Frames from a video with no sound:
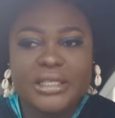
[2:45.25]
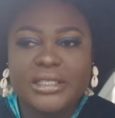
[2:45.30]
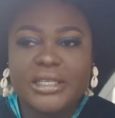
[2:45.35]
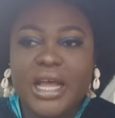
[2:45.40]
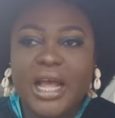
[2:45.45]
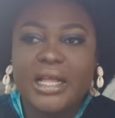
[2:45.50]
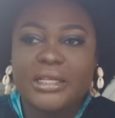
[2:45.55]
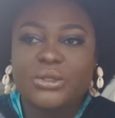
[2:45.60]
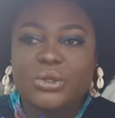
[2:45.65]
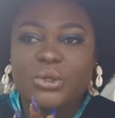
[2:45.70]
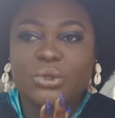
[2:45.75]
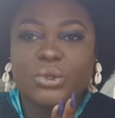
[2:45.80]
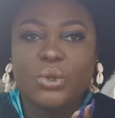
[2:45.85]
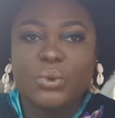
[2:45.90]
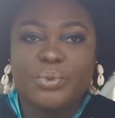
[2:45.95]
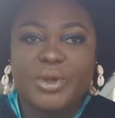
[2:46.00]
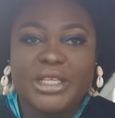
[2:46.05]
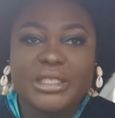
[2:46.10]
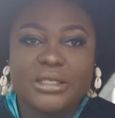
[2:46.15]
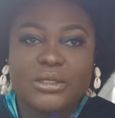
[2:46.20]
They say,
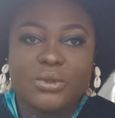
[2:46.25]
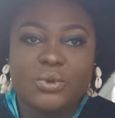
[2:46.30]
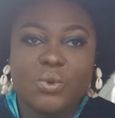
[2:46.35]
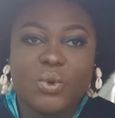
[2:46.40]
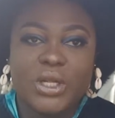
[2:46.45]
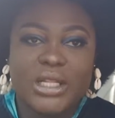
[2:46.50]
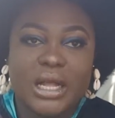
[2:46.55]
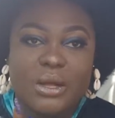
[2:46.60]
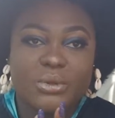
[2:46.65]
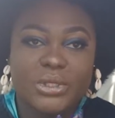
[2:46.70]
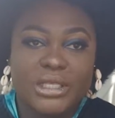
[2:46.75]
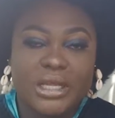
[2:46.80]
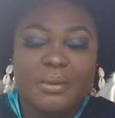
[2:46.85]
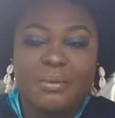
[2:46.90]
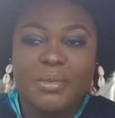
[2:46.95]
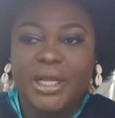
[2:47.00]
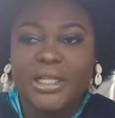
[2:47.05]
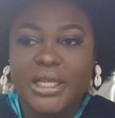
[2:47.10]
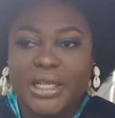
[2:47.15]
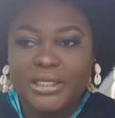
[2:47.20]
so person, one Hausa
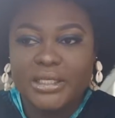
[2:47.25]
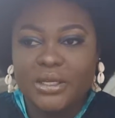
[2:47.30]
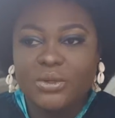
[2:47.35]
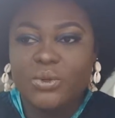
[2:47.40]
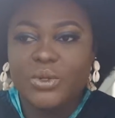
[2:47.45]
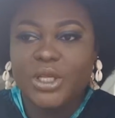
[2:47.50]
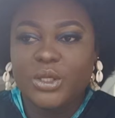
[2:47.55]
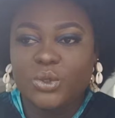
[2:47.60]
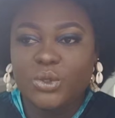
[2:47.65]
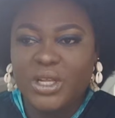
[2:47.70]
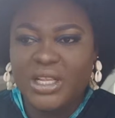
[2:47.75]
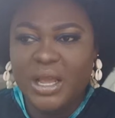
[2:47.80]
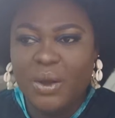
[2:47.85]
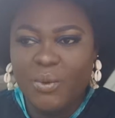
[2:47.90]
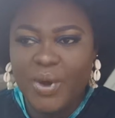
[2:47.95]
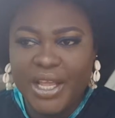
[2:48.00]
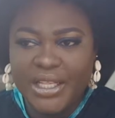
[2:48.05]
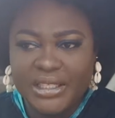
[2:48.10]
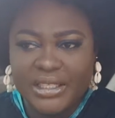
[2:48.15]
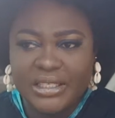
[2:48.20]
man. I said, okay. So they
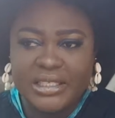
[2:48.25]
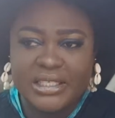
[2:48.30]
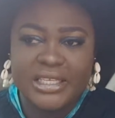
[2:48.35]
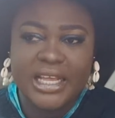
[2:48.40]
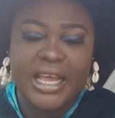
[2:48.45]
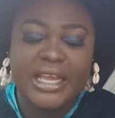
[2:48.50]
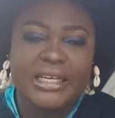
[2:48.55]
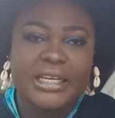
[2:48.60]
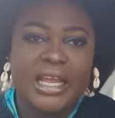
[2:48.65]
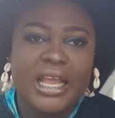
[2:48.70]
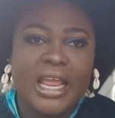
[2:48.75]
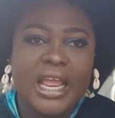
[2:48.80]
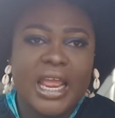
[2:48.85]
went inside.